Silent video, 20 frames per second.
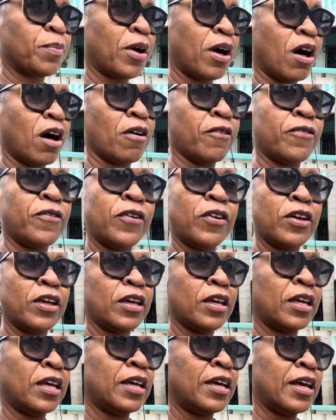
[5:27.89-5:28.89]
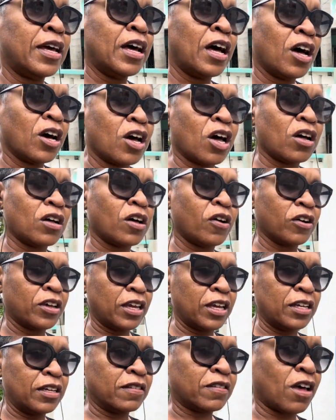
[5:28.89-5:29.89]
off.
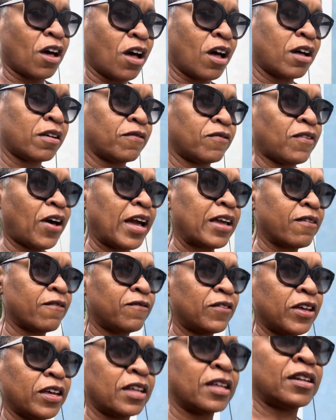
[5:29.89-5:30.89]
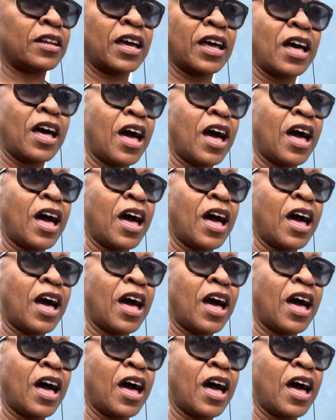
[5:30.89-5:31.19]
Again, it's called Via Ven.